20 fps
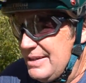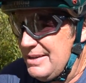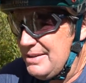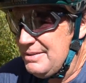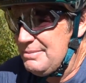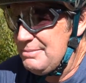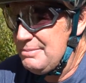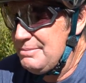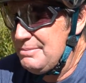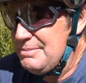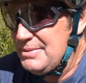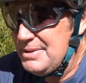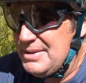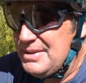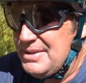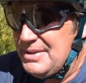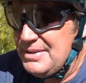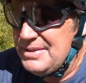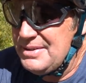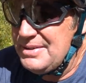um
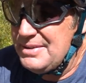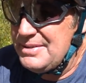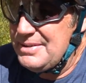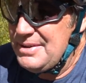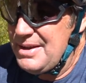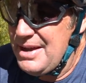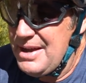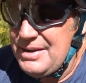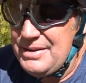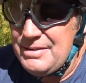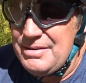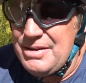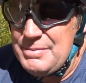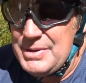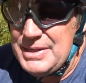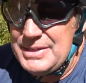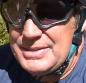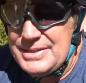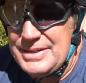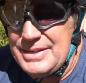I don't know, I'm
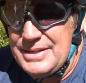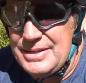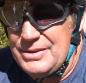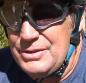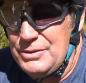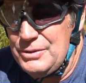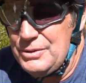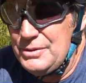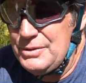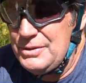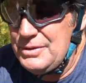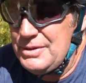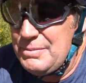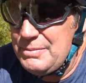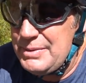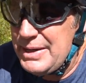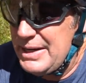just uh, older, I'm